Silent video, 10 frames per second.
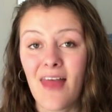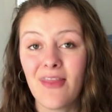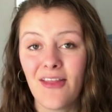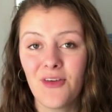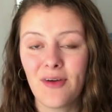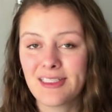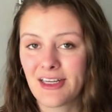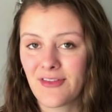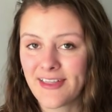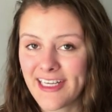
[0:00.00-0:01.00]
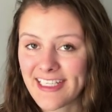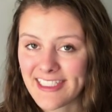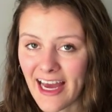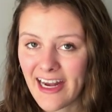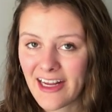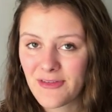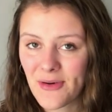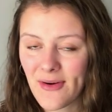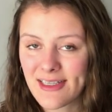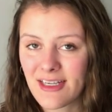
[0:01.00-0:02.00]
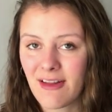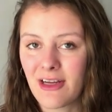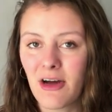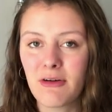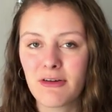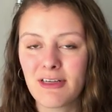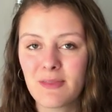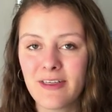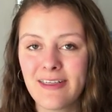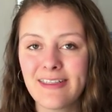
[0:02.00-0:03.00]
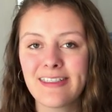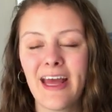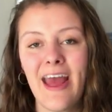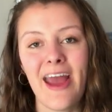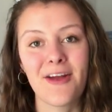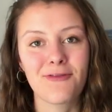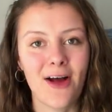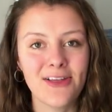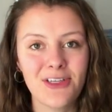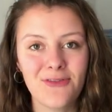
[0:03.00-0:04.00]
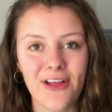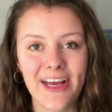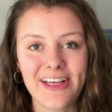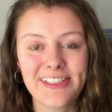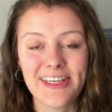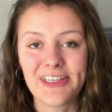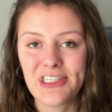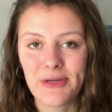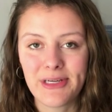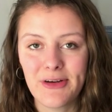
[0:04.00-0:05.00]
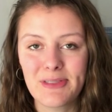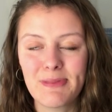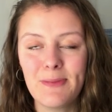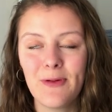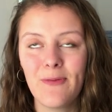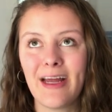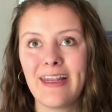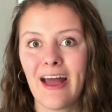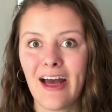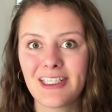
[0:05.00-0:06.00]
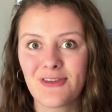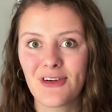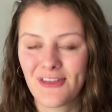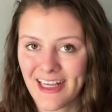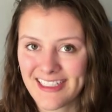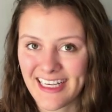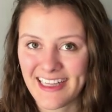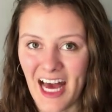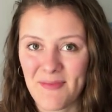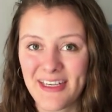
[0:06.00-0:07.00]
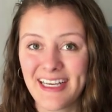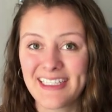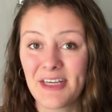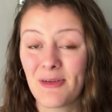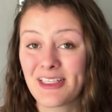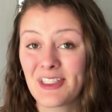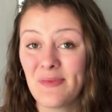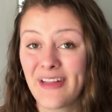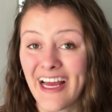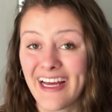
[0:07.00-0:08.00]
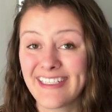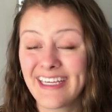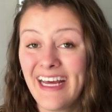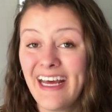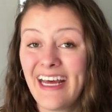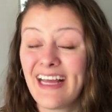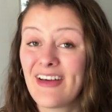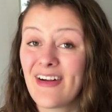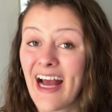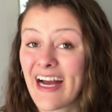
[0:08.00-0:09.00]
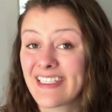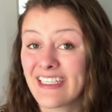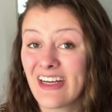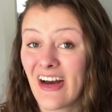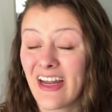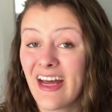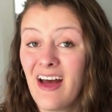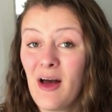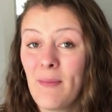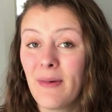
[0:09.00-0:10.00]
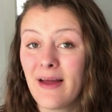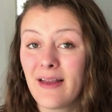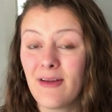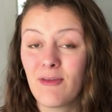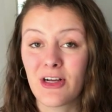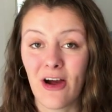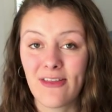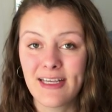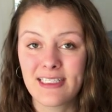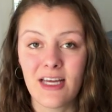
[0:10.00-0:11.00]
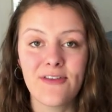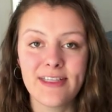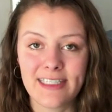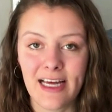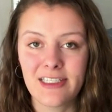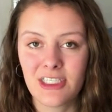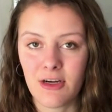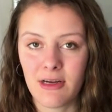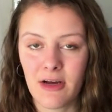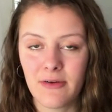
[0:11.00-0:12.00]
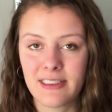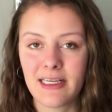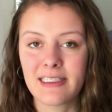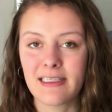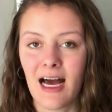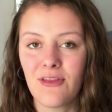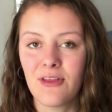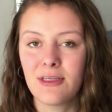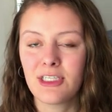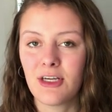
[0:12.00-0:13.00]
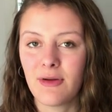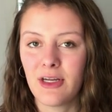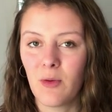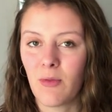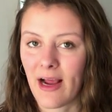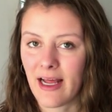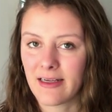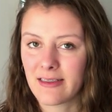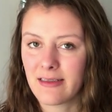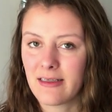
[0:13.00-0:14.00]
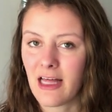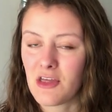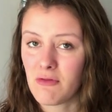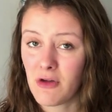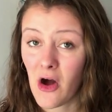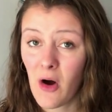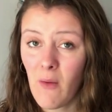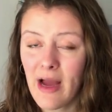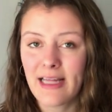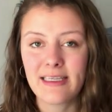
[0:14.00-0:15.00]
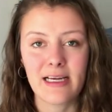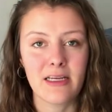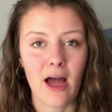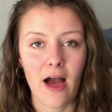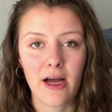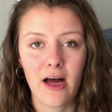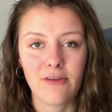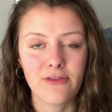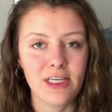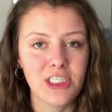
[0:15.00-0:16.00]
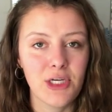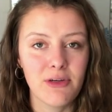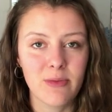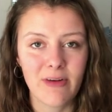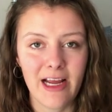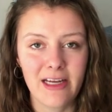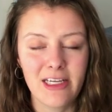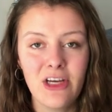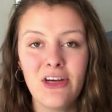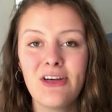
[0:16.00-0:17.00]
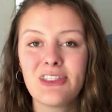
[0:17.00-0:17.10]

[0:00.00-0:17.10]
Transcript: And then the ones that are really exciting, of course, are like Cocoa Krispies and Frosted Flakes and Cheerios. People went nuts for things like that because they weren't so bland and they were actually good. But regardless, if it says Cheerios, it's not the Cheerio brand that you know. It's like a knockoff like Cheerio brand.